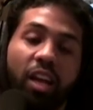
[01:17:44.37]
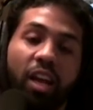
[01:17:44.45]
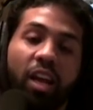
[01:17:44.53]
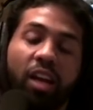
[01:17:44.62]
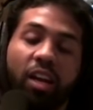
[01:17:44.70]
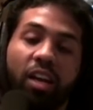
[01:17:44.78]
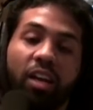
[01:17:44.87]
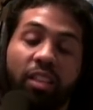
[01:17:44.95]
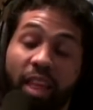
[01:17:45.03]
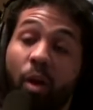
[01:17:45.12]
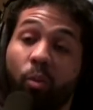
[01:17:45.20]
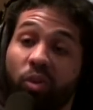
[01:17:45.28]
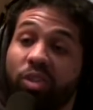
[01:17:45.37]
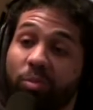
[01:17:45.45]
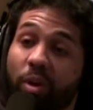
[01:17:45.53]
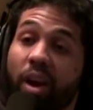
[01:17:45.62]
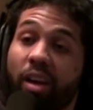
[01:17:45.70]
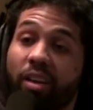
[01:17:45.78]
Uh, that was
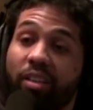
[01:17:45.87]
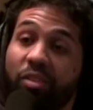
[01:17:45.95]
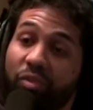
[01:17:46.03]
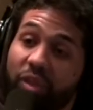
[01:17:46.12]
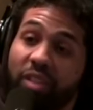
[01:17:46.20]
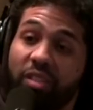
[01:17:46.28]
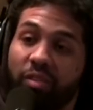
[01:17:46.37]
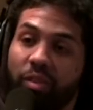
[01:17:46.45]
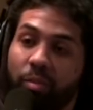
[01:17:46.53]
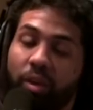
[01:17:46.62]
my defense of him.